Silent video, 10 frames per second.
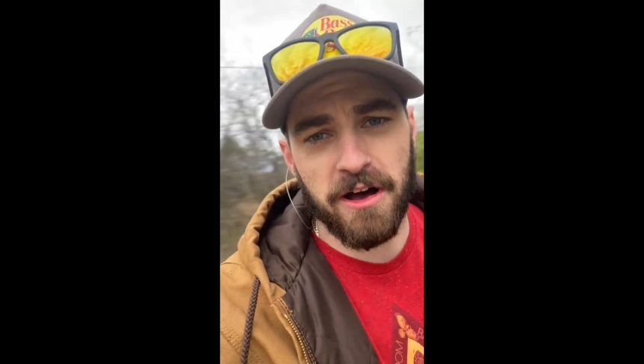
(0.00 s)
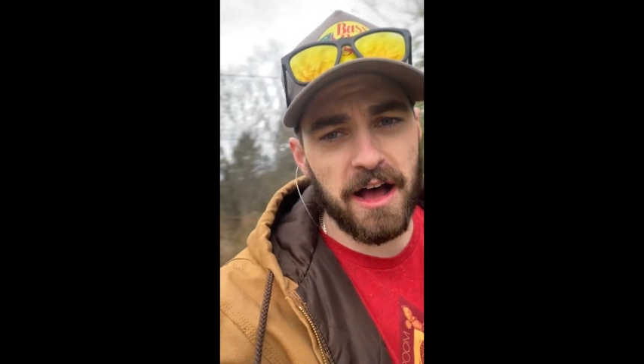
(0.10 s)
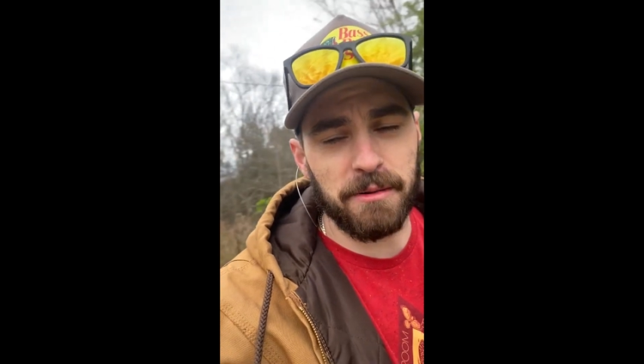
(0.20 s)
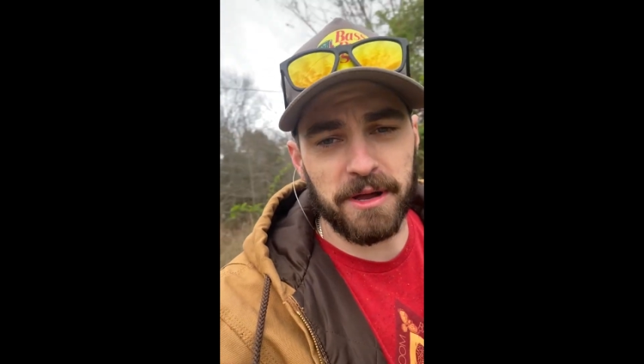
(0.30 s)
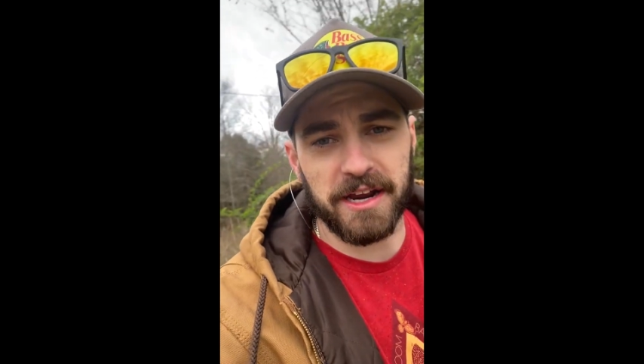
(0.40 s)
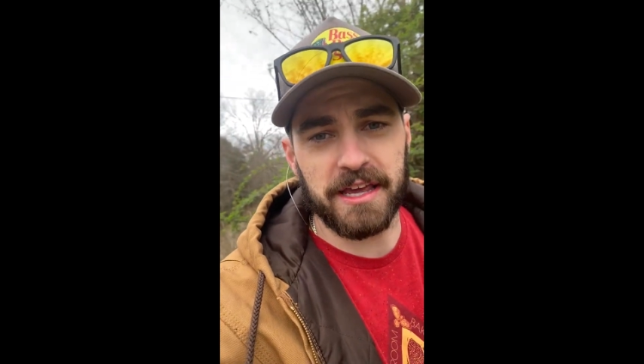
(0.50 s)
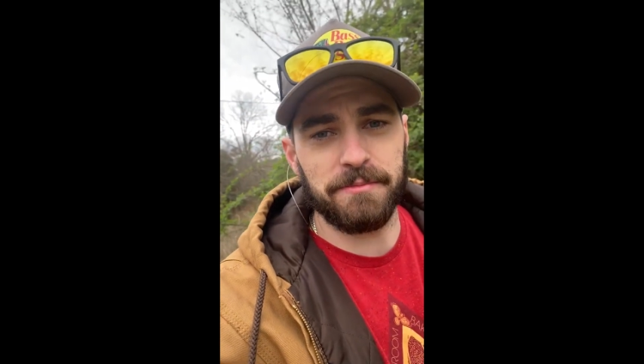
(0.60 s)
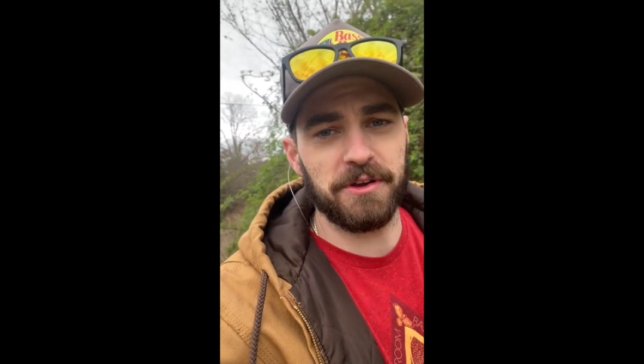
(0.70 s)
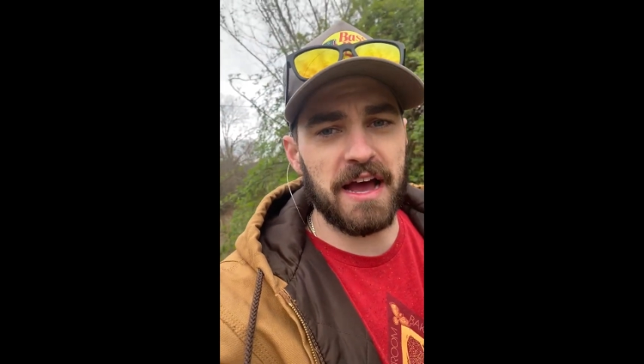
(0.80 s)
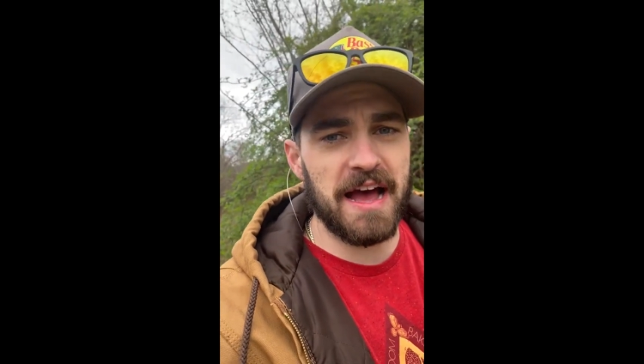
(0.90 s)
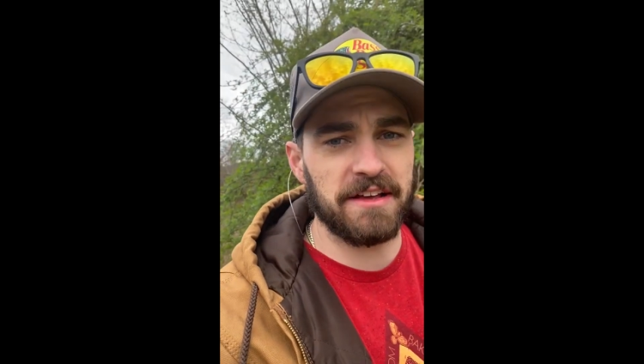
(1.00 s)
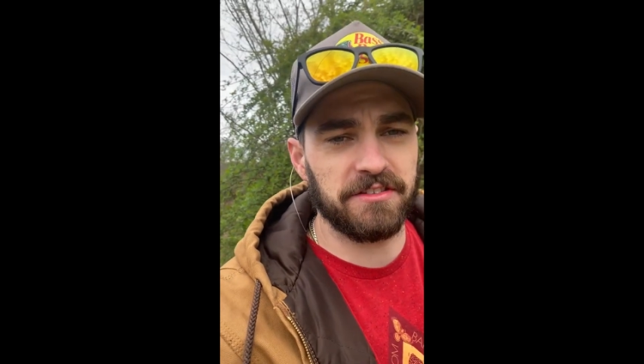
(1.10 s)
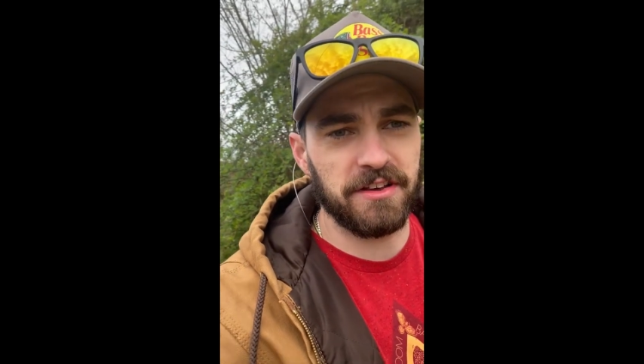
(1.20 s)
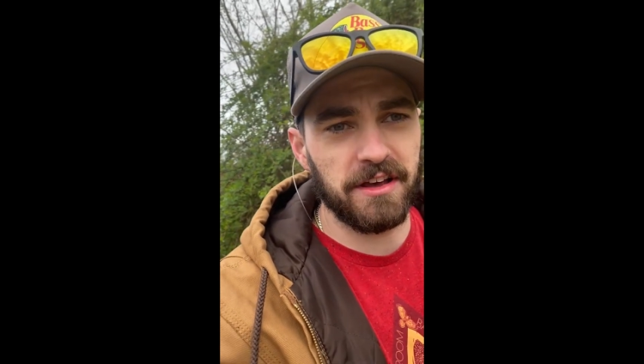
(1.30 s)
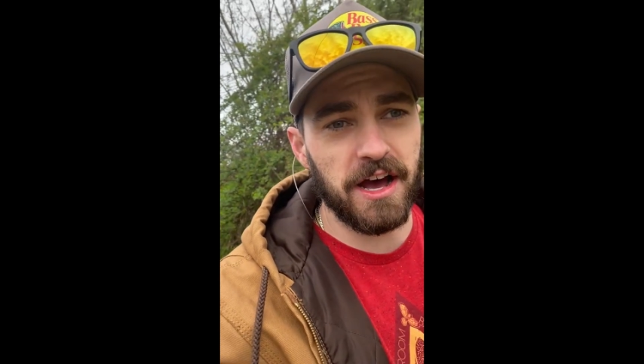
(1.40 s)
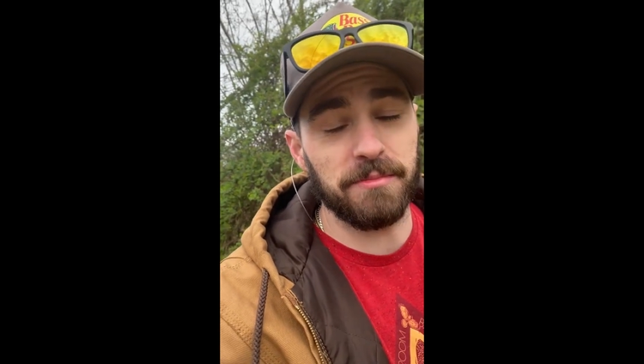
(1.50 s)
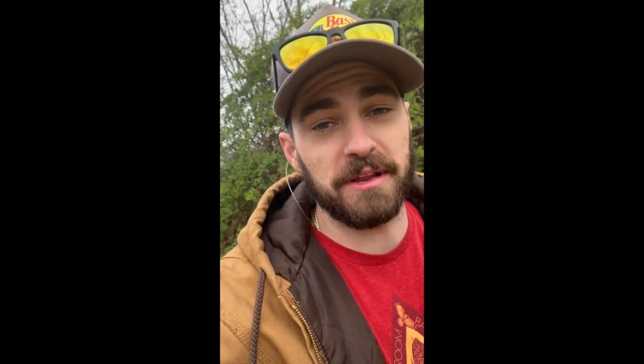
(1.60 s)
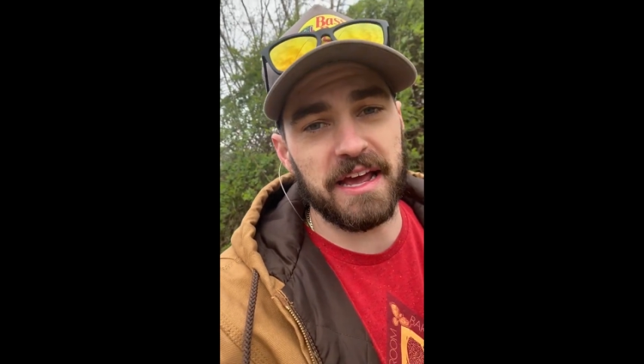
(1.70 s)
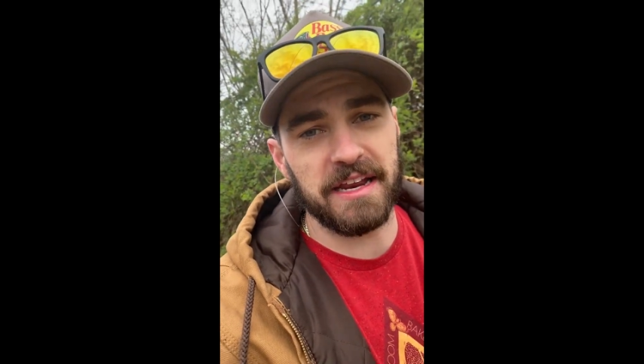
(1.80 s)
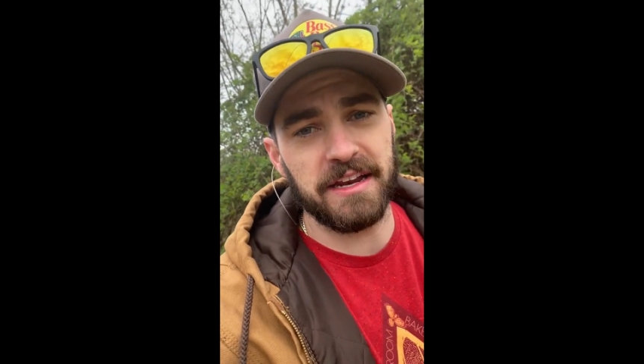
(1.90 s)
I'm gonna keep you guys
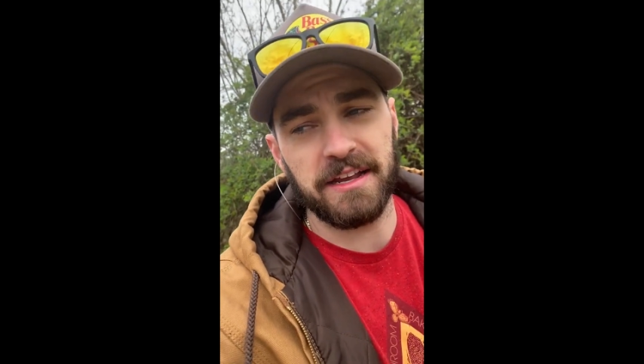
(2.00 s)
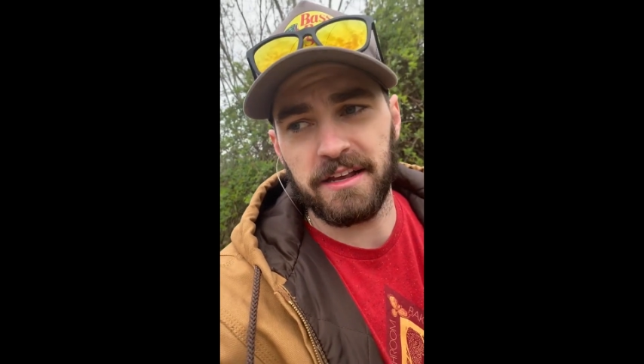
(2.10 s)
updated